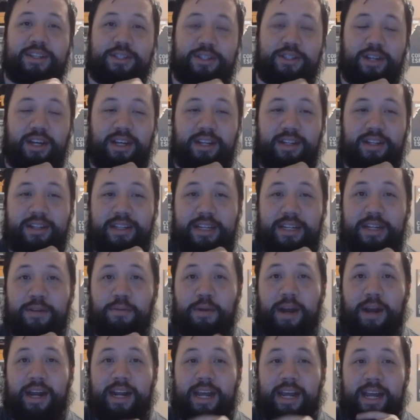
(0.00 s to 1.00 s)
uh, lead
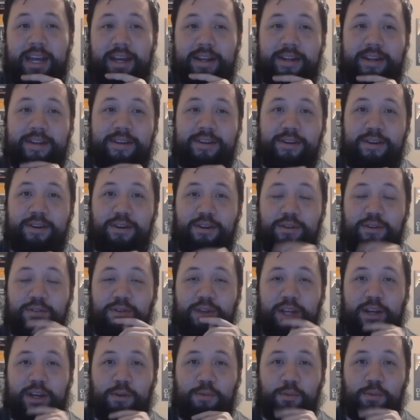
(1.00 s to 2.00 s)
right hand over
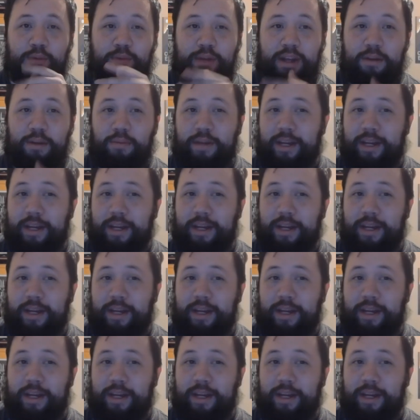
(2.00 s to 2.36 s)
like a like,